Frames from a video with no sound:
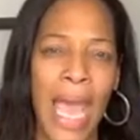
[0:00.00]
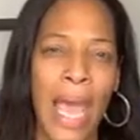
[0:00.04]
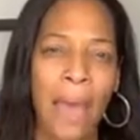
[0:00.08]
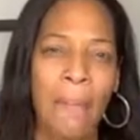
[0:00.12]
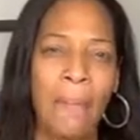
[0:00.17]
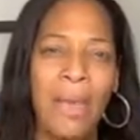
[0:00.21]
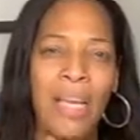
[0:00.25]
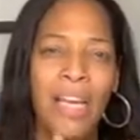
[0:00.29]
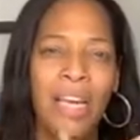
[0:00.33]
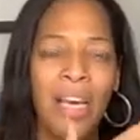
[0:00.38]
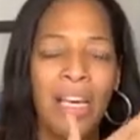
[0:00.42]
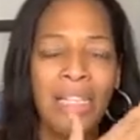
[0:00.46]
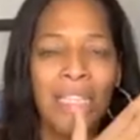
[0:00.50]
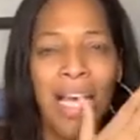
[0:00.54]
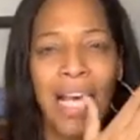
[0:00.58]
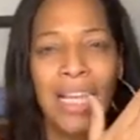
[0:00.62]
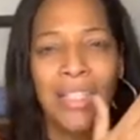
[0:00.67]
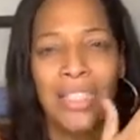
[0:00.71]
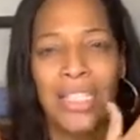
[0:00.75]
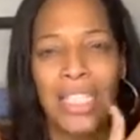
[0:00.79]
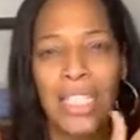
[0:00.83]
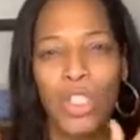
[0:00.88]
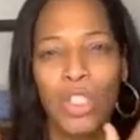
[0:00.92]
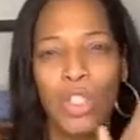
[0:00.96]
And because I
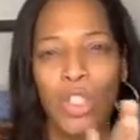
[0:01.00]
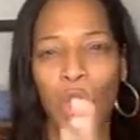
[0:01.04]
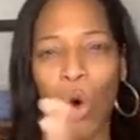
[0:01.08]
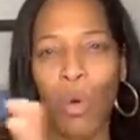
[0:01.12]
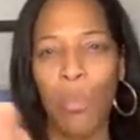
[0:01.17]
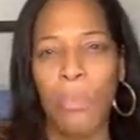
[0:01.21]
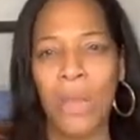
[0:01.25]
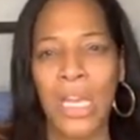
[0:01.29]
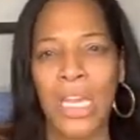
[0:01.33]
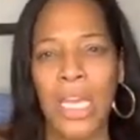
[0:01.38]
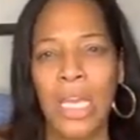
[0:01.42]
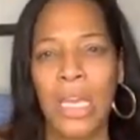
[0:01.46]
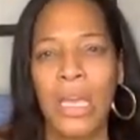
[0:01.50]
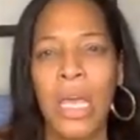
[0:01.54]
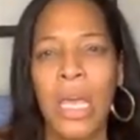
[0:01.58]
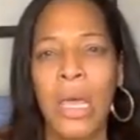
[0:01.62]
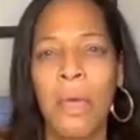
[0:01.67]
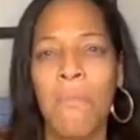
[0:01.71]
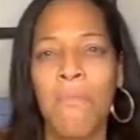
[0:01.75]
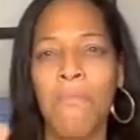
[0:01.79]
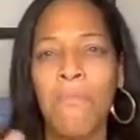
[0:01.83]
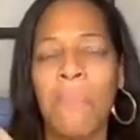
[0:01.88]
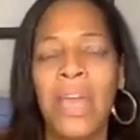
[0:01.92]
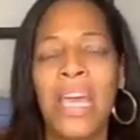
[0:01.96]
see so
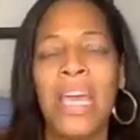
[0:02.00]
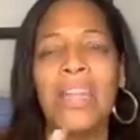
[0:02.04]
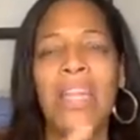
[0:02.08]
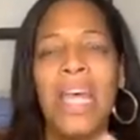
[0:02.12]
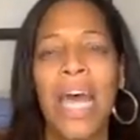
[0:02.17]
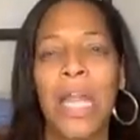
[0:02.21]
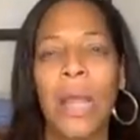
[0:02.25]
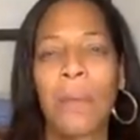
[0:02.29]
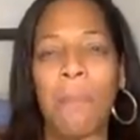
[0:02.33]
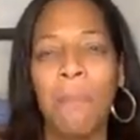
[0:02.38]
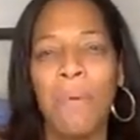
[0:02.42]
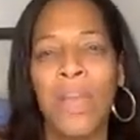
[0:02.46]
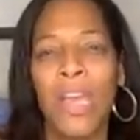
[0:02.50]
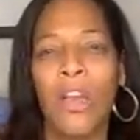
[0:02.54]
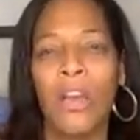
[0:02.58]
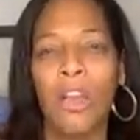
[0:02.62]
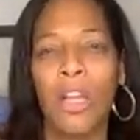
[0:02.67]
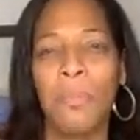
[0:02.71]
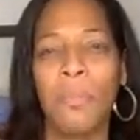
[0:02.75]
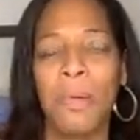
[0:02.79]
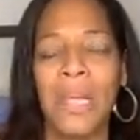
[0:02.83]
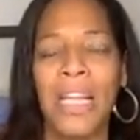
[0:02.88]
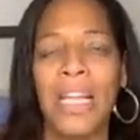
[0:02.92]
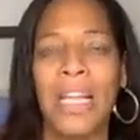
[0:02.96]
many men that
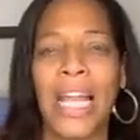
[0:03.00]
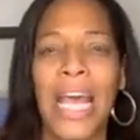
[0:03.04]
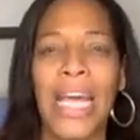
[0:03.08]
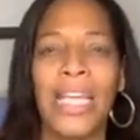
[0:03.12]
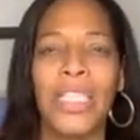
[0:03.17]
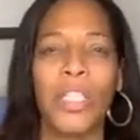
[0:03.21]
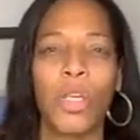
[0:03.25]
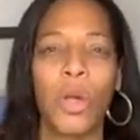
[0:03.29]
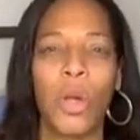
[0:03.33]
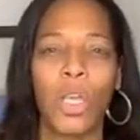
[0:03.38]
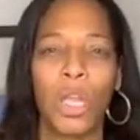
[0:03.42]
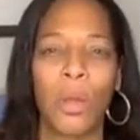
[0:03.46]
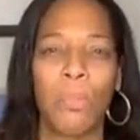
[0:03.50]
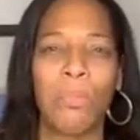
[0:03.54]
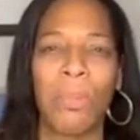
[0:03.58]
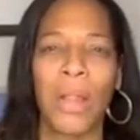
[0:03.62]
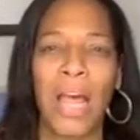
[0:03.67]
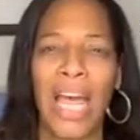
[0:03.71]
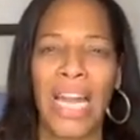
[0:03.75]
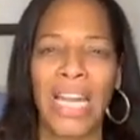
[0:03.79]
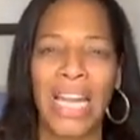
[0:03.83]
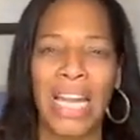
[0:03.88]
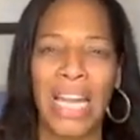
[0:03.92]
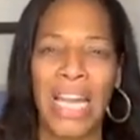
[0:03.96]
appear to be lazy on the
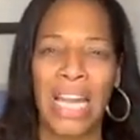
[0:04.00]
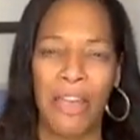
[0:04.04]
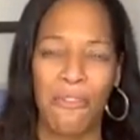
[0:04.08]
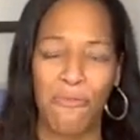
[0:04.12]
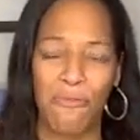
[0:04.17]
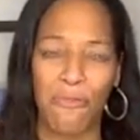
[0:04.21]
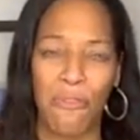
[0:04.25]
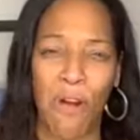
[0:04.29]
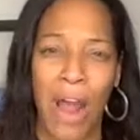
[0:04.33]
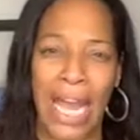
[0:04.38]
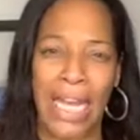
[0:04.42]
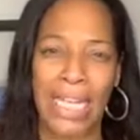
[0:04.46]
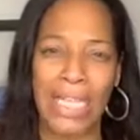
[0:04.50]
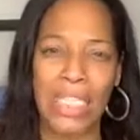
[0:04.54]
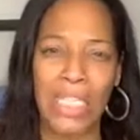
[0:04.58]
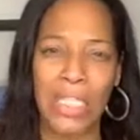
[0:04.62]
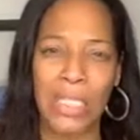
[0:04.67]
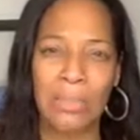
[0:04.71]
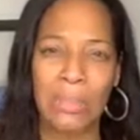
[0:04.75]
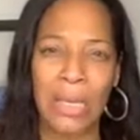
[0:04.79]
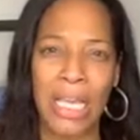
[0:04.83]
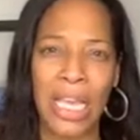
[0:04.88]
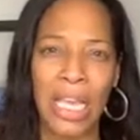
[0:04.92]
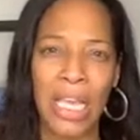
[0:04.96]
planet, it
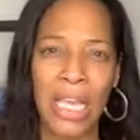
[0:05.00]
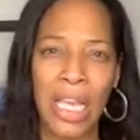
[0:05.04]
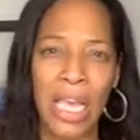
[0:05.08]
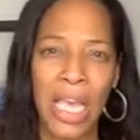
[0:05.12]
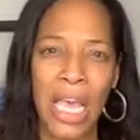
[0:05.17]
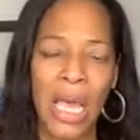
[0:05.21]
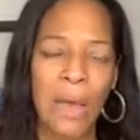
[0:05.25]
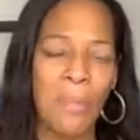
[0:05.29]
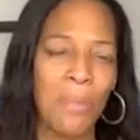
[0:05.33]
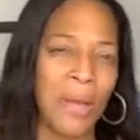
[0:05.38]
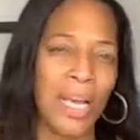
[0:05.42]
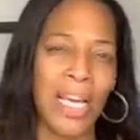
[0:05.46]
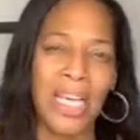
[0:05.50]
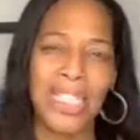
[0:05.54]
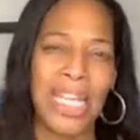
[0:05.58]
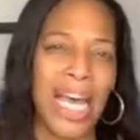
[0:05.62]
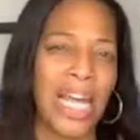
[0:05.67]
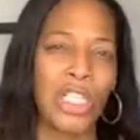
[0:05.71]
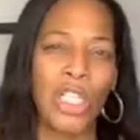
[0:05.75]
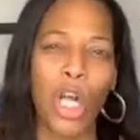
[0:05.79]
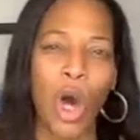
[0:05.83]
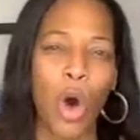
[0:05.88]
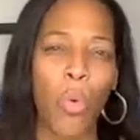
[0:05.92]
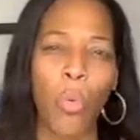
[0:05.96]
frightens me because
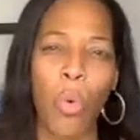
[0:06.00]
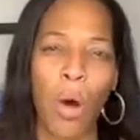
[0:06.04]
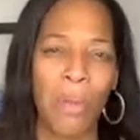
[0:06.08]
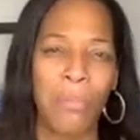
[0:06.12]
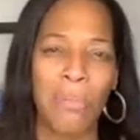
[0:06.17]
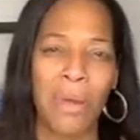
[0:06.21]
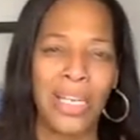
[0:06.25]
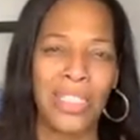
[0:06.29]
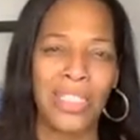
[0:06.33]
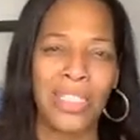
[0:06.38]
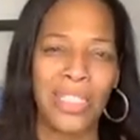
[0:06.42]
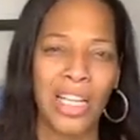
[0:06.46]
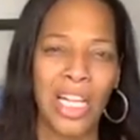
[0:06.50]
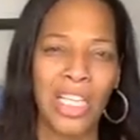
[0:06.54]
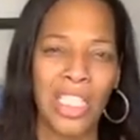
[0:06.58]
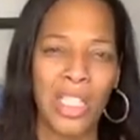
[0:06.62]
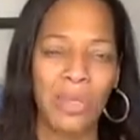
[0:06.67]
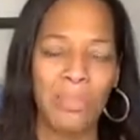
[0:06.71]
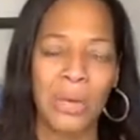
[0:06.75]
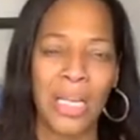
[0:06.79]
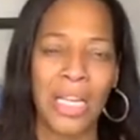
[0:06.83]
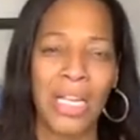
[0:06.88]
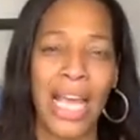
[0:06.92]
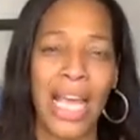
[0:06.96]
I don't want my son
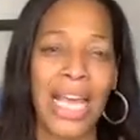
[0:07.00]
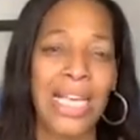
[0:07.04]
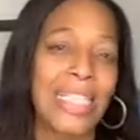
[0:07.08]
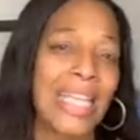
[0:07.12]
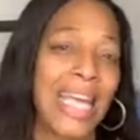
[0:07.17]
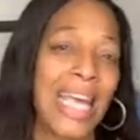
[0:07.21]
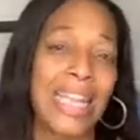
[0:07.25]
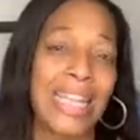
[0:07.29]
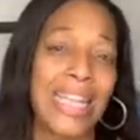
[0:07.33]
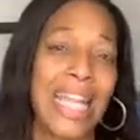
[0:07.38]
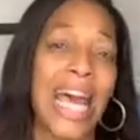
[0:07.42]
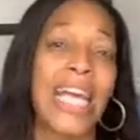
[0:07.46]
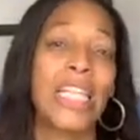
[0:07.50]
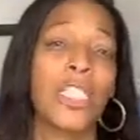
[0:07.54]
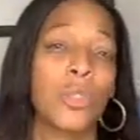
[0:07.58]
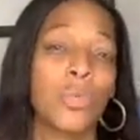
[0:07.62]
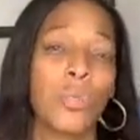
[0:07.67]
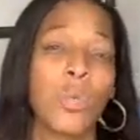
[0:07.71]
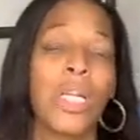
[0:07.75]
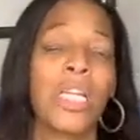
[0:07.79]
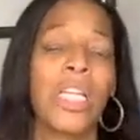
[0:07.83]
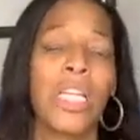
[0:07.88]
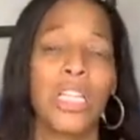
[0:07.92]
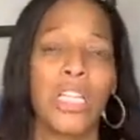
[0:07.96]
to be lazy. And
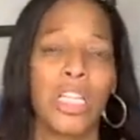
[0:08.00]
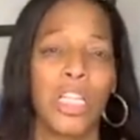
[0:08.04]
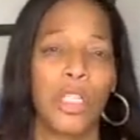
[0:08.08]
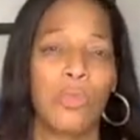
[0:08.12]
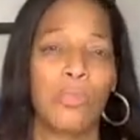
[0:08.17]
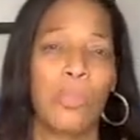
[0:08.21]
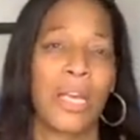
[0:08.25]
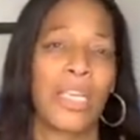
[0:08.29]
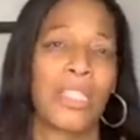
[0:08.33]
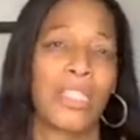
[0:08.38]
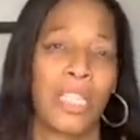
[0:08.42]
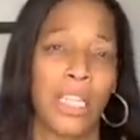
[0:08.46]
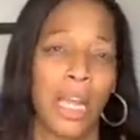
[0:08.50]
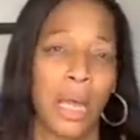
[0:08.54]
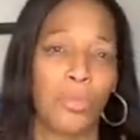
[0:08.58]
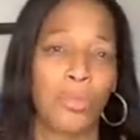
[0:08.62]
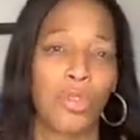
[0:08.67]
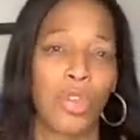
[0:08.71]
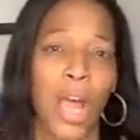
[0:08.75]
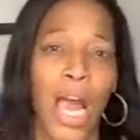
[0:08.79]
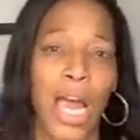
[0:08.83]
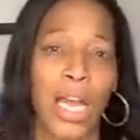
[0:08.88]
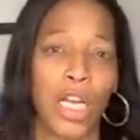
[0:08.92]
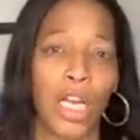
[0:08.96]
that's really the space that
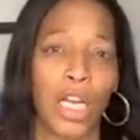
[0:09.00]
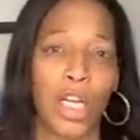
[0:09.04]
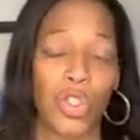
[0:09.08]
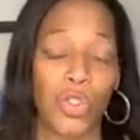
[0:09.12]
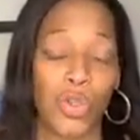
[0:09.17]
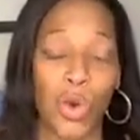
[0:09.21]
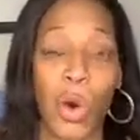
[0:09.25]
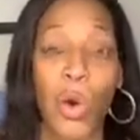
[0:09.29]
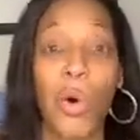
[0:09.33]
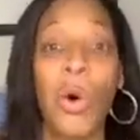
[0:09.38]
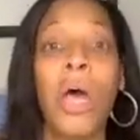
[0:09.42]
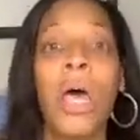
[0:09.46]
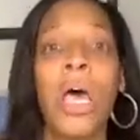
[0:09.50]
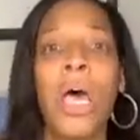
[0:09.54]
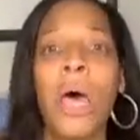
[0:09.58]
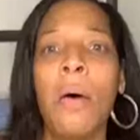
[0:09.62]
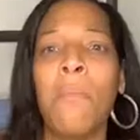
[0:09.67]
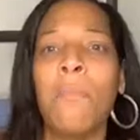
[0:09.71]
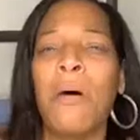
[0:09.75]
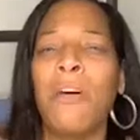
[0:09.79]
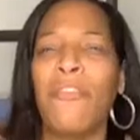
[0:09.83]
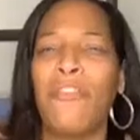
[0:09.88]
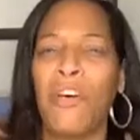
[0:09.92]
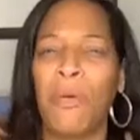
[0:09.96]
I'm trying to control.
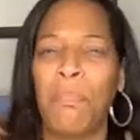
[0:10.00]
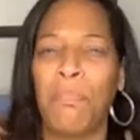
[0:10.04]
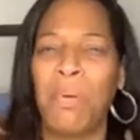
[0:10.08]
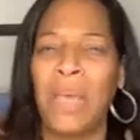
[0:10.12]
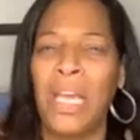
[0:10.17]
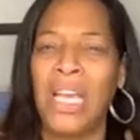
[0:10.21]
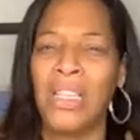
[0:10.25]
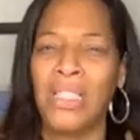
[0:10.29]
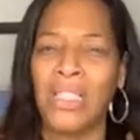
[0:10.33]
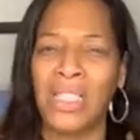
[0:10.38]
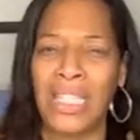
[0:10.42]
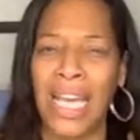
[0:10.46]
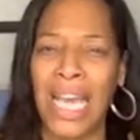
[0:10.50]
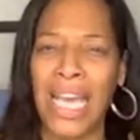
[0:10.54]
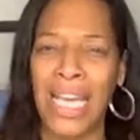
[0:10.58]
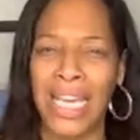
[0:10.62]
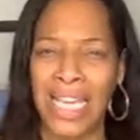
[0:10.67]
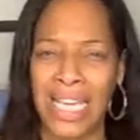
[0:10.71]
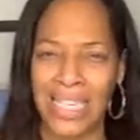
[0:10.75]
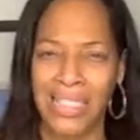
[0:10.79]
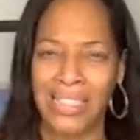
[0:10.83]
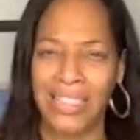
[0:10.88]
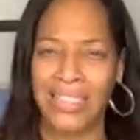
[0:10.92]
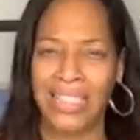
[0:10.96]
But for Pete's sake,
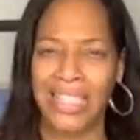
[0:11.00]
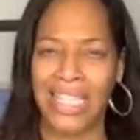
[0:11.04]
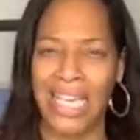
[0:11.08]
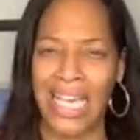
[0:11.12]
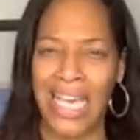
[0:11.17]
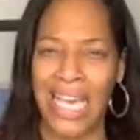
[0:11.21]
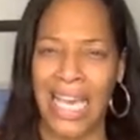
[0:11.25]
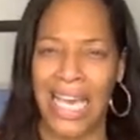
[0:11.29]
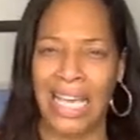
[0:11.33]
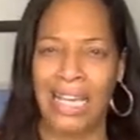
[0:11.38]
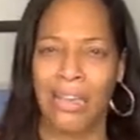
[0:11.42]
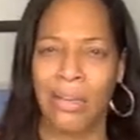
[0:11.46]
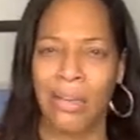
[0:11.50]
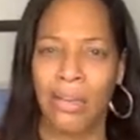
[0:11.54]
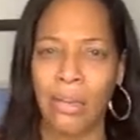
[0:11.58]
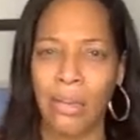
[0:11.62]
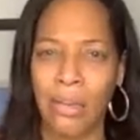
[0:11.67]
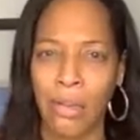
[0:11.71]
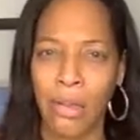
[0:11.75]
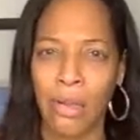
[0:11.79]
he's 10.